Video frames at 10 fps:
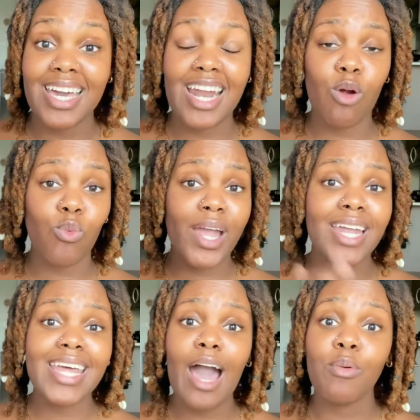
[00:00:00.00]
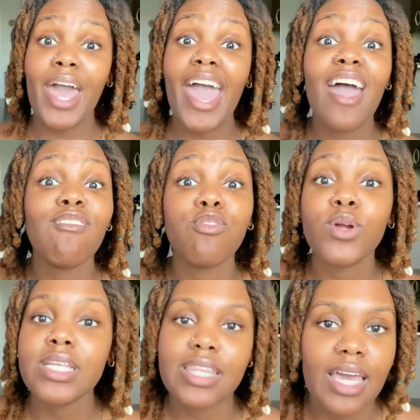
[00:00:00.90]
And I ran down
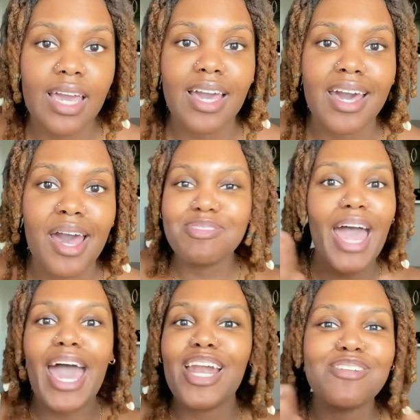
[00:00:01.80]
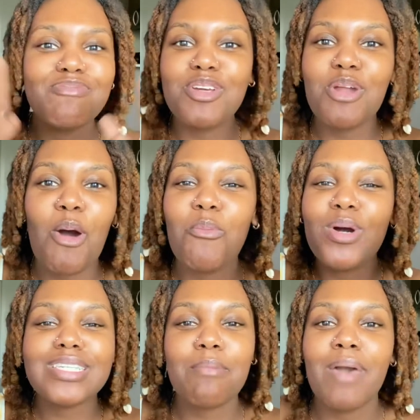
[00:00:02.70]
everything that, you know,
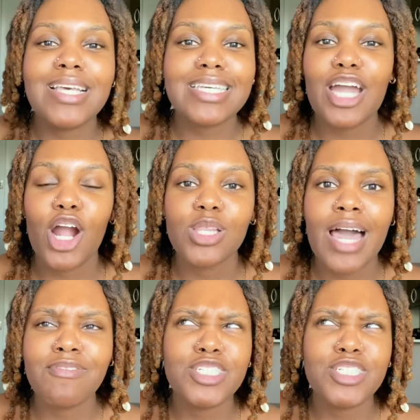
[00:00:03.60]
was amazing in her life.